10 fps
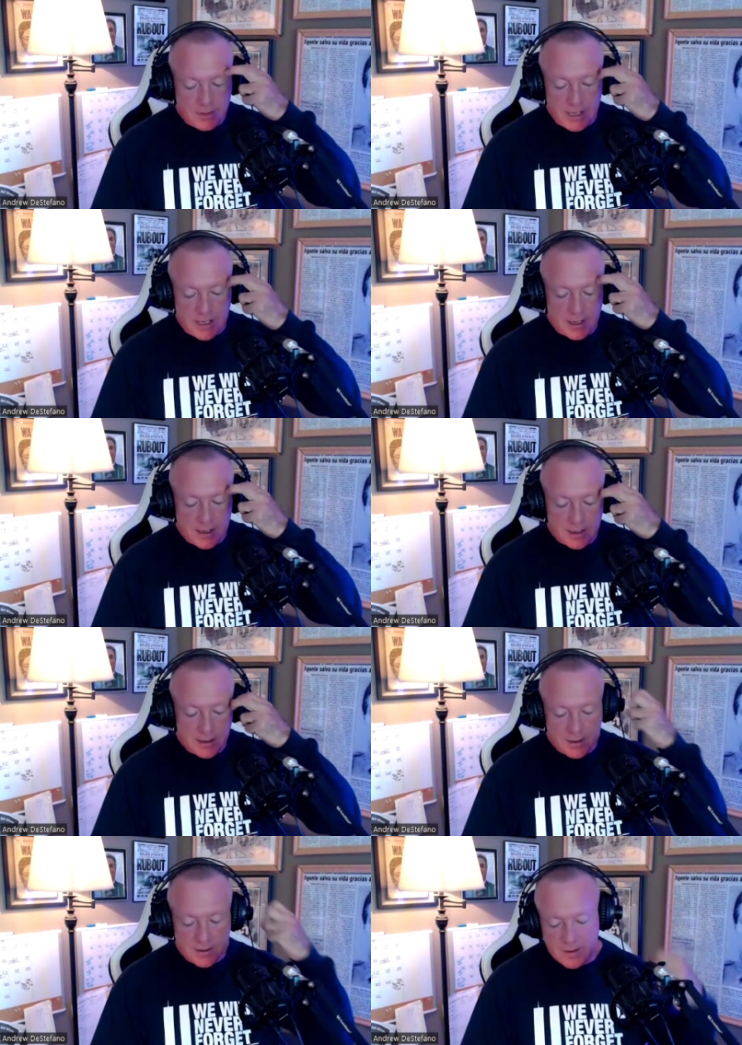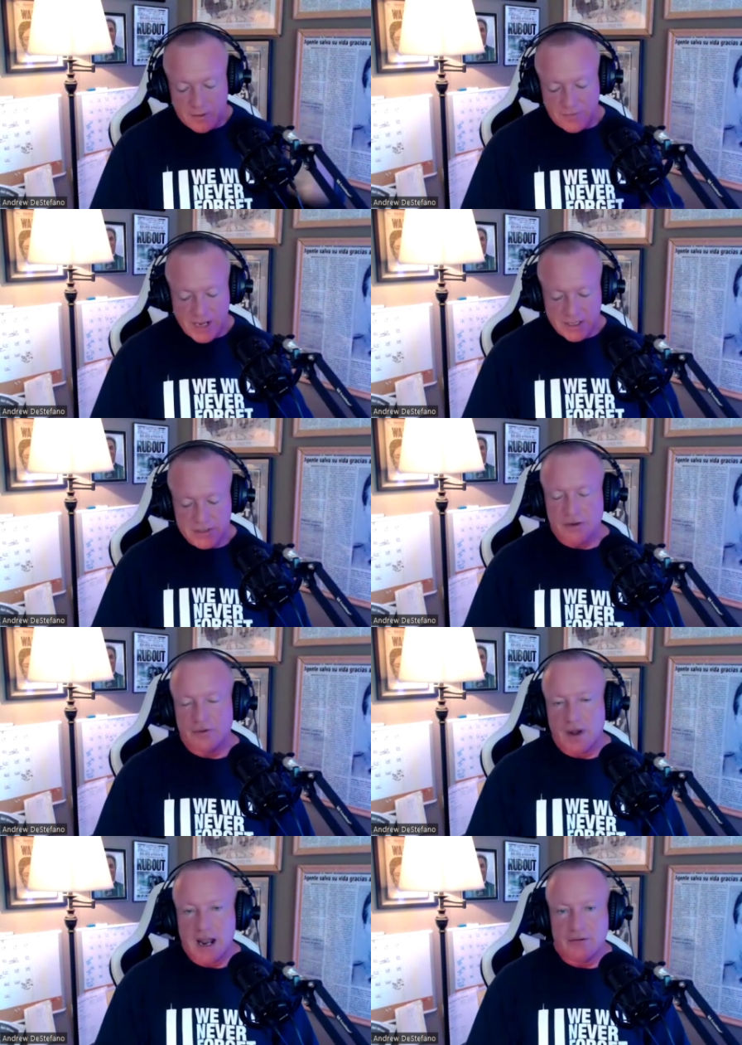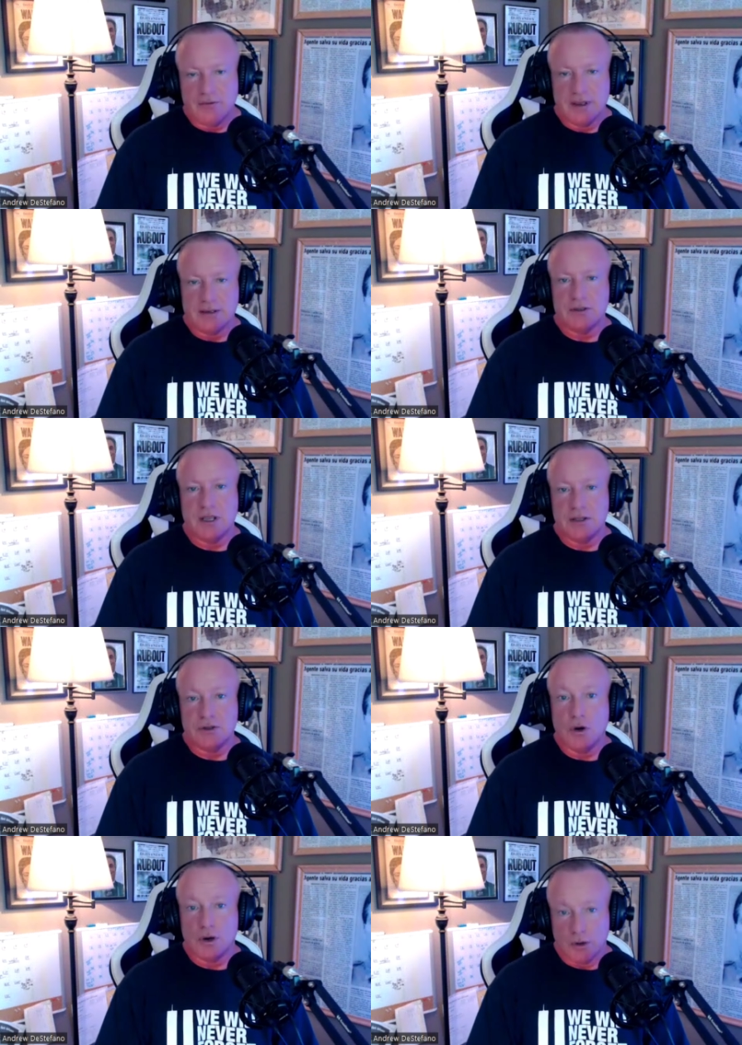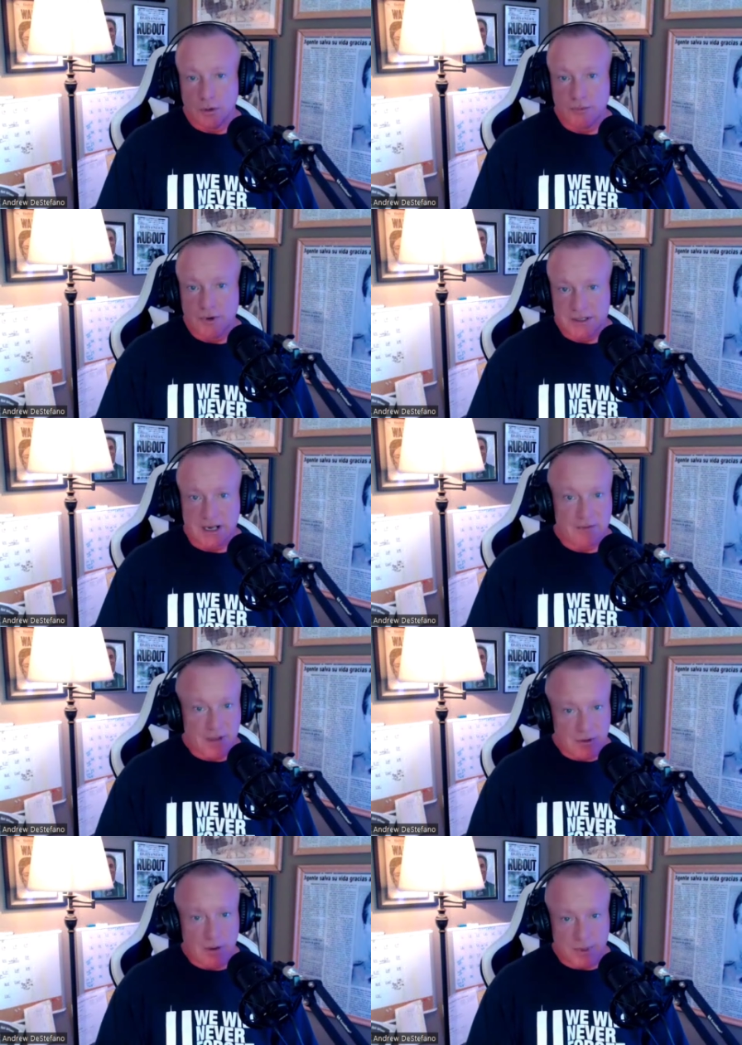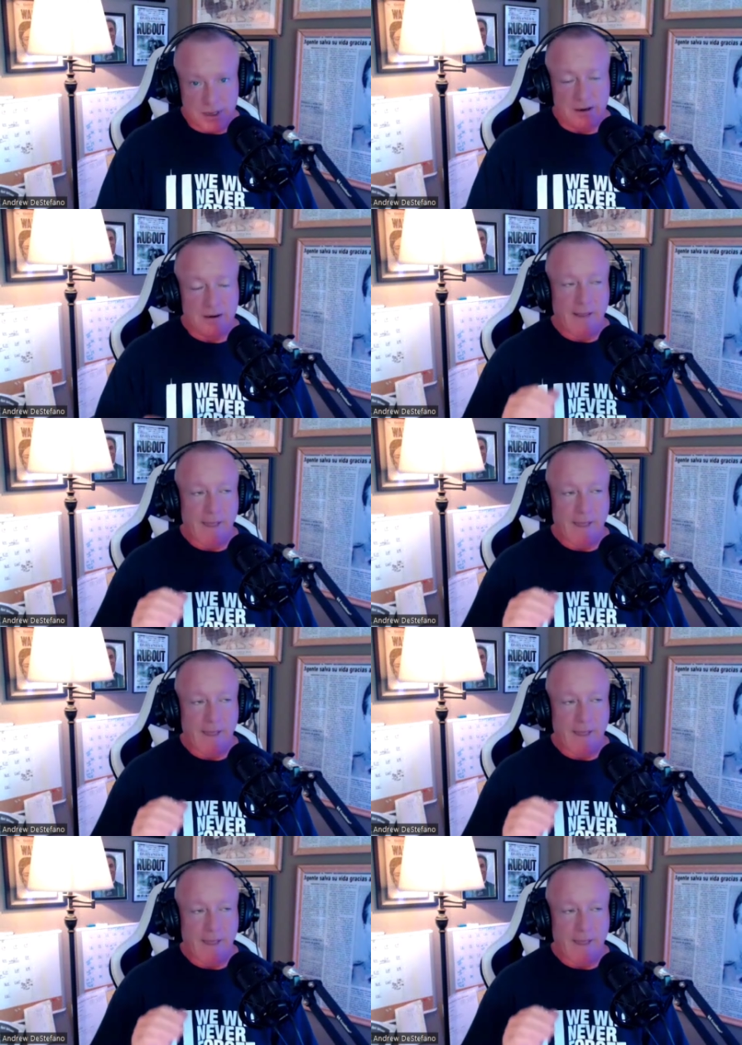the if they can survive in in Tokaron prison, if they're up here,